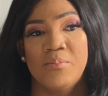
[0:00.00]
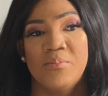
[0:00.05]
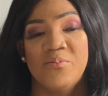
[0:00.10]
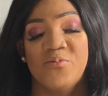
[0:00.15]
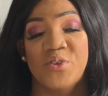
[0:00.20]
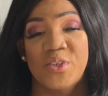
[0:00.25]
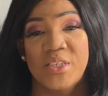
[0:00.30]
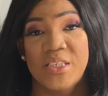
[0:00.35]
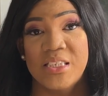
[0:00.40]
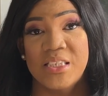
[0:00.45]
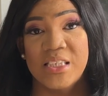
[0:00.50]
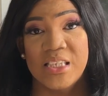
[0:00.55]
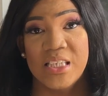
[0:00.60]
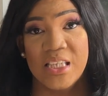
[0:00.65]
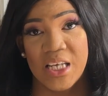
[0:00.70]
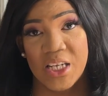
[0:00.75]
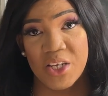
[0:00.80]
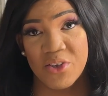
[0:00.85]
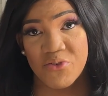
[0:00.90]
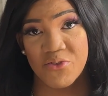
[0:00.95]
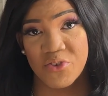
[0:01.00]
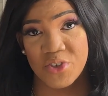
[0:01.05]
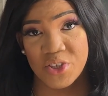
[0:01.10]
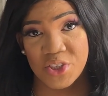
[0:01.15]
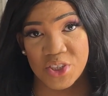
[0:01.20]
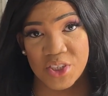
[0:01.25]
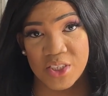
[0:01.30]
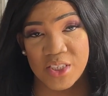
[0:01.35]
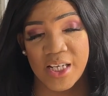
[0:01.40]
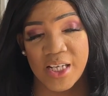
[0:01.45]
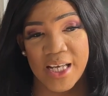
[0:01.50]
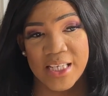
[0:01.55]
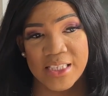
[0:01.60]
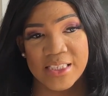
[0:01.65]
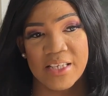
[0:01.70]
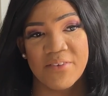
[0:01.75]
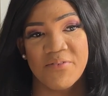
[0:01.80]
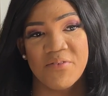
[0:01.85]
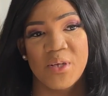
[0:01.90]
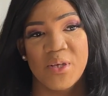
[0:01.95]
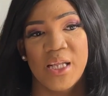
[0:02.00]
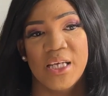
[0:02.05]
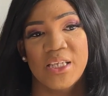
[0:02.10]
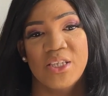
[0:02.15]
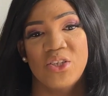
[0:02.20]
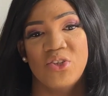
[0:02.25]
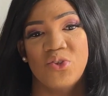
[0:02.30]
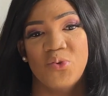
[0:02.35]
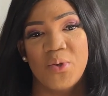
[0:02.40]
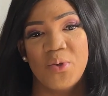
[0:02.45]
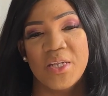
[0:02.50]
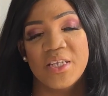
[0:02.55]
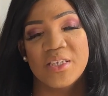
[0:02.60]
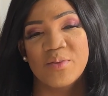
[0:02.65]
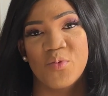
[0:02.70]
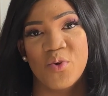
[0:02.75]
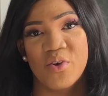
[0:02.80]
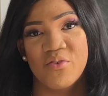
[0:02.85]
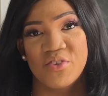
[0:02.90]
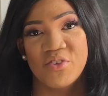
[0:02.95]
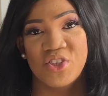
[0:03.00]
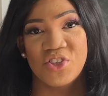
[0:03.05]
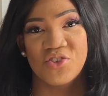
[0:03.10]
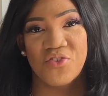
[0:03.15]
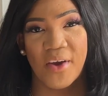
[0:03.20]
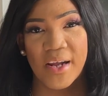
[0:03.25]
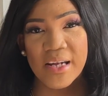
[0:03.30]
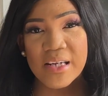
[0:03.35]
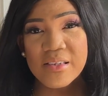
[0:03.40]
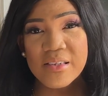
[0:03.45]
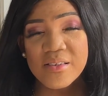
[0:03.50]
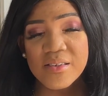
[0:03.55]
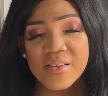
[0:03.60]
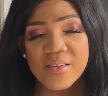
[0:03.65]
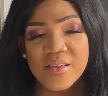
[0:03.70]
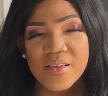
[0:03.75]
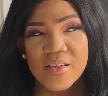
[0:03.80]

versus the leather version. Hence, I feel like the tweed is more of a trend.